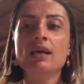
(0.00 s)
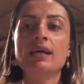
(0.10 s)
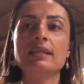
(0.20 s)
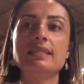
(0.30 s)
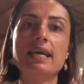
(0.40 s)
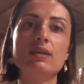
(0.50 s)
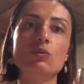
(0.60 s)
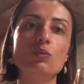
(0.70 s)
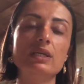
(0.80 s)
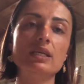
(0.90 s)

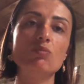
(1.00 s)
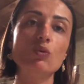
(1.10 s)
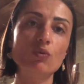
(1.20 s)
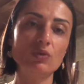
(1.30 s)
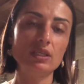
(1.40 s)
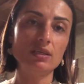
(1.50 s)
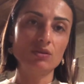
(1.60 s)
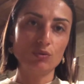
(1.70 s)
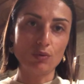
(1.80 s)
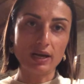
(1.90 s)
Then we move it
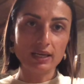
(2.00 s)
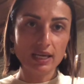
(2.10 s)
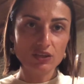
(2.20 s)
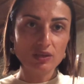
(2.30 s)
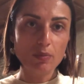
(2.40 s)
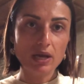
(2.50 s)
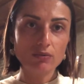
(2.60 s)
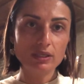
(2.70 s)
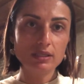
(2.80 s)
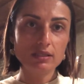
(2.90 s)
into acacia
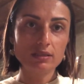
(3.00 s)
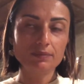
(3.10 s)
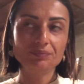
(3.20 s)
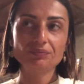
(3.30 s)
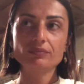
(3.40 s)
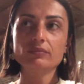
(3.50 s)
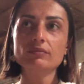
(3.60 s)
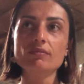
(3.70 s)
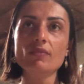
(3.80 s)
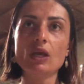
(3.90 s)
barrels,
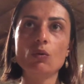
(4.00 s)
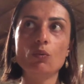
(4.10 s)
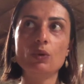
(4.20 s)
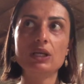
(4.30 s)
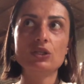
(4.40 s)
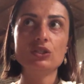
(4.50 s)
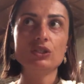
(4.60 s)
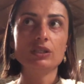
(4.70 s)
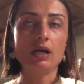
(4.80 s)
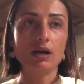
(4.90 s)
which
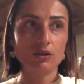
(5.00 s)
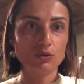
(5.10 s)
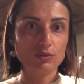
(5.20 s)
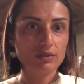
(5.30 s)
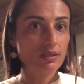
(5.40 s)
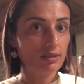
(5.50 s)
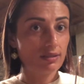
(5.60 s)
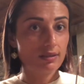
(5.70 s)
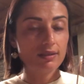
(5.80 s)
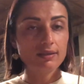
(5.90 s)
are used
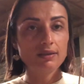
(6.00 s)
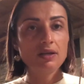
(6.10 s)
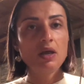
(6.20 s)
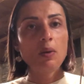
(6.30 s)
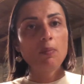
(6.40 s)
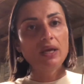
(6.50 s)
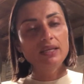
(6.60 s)
since many